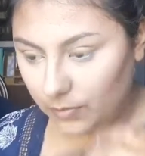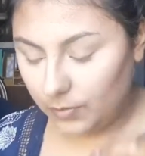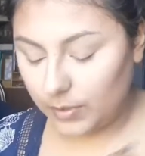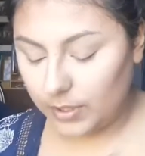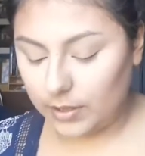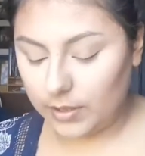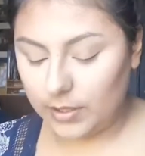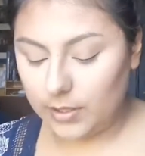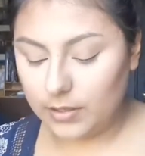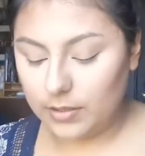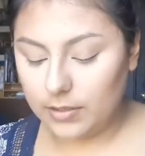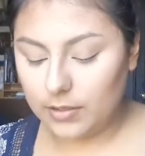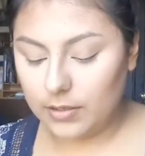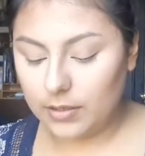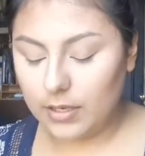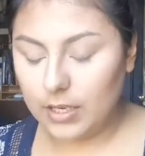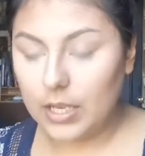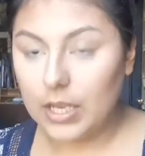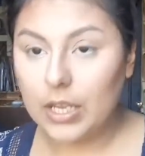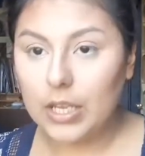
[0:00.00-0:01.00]
with
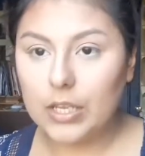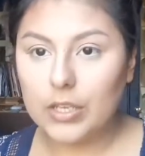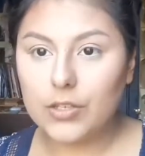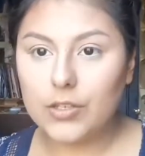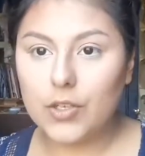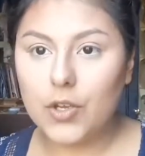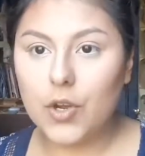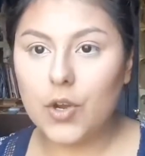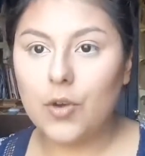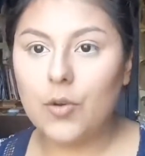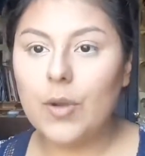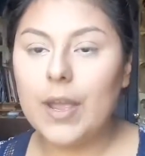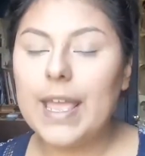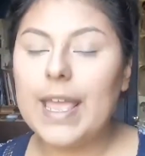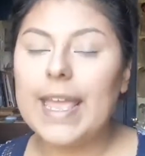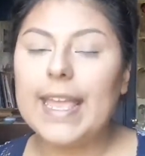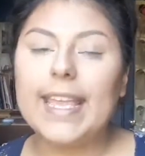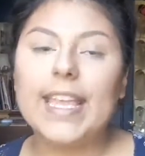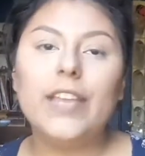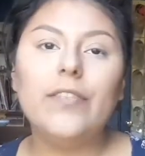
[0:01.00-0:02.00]
this. So
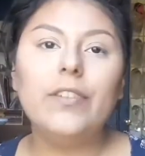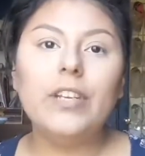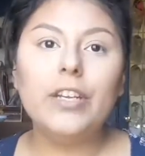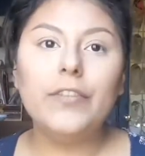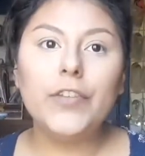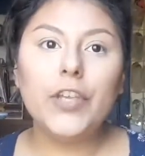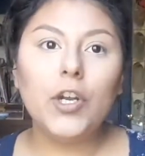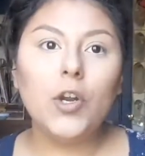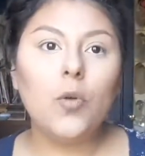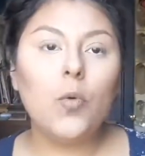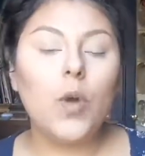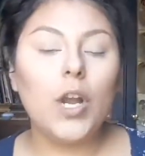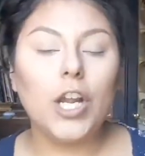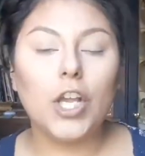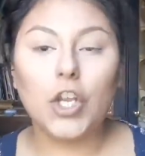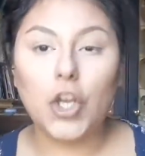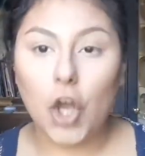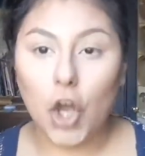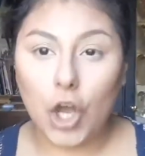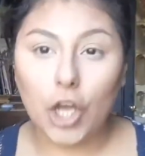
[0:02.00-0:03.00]
even if you don't want
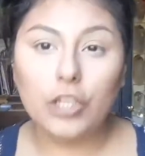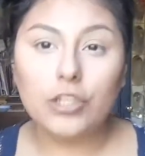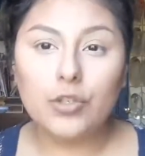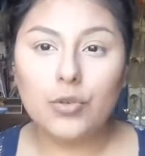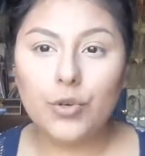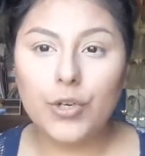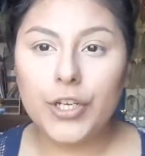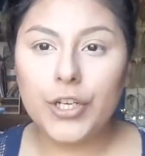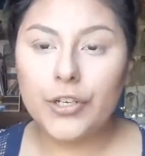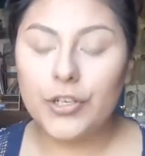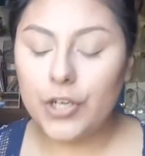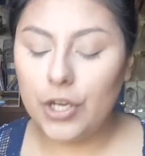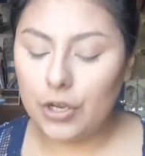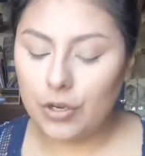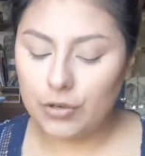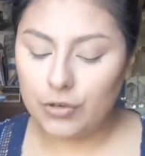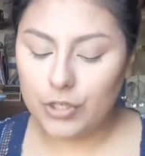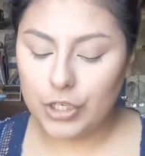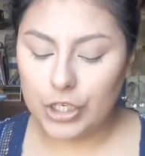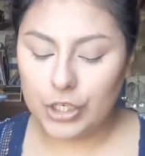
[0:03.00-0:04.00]
to contour your
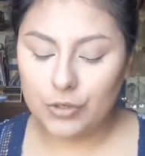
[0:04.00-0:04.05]
nose,